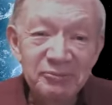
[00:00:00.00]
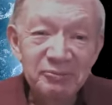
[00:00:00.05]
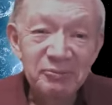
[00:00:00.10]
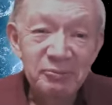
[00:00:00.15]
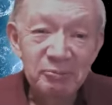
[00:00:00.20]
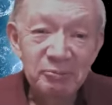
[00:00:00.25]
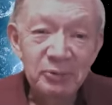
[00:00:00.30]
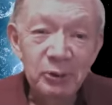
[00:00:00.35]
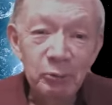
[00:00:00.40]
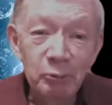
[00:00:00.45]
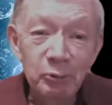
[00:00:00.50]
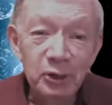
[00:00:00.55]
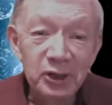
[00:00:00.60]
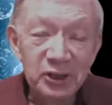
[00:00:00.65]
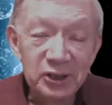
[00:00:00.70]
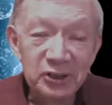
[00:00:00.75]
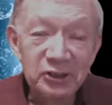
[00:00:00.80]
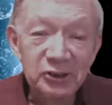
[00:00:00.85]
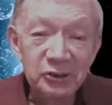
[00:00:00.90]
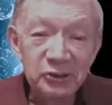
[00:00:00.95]
been
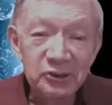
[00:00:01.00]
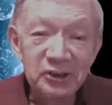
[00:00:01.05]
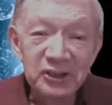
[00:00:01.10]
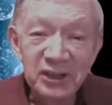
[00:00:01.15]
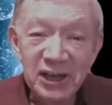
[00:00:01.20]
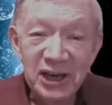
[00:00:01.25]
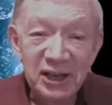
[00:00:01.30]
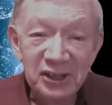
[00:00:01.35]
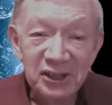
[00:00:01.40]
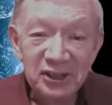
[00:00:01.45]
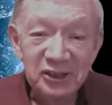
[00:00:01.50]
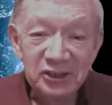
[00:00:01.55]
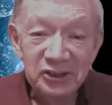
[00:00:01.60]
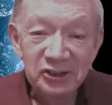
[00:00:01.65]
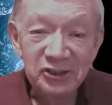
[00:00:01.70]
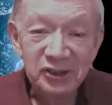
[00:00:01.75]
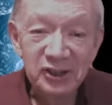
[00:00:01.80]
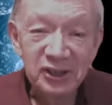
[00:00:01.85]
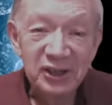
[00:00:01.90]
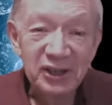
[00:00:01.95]
willing to acknowledge
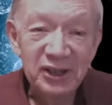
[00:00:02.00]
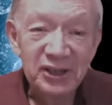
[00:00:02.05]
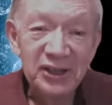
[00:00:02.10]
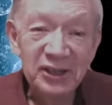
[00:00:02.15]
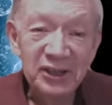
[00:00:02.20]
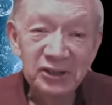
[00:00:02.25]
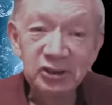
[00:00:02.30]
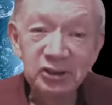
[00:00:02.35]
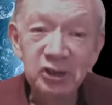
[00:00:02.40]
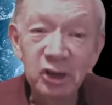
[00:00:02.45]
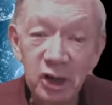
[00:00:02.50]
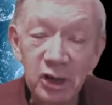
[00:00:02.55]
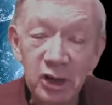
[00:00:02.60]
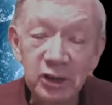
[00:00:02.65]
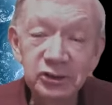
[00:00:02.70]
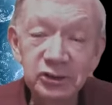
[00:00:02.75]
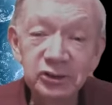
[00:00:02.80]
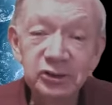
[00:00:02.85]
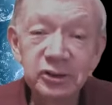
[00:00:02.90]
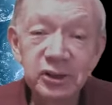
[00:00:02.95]
that he has
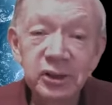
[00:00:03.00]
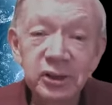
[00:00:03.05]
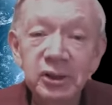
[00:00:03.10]
lost.